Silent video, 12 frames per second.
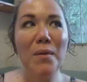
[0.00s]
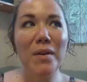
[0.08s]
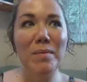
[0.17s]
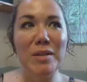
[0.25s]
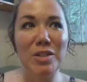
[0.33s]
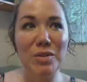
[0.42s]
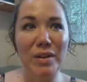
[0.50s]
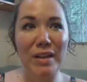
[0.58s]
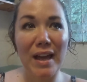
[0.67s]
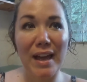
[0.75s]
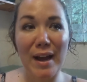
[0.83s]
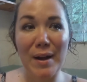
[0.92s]
we've been
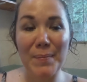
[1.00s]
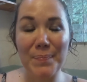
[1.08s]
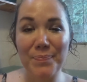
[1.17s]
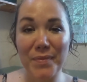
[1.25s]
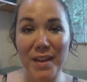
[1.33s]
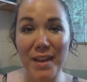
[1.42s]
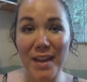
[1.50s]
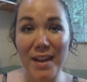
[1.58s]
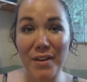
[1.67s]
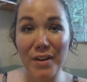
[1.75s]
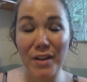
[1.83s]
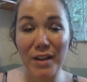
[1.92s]
doing
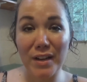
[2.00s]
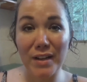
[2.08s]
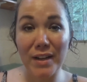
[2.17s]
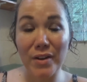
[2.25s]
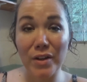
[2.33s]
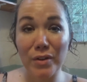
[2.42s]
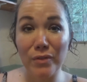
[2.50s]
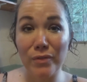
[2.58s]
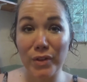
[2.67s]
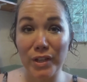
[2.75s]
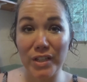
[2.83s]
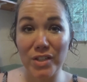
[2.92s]
aerial
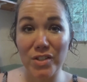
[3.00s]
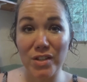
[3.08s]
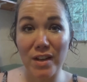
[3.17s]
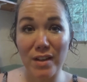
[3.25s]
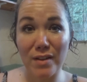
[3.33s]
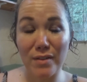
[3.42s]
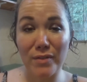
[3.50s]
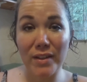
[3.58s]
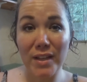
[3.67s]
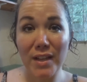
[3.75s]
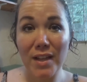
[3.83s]
footage of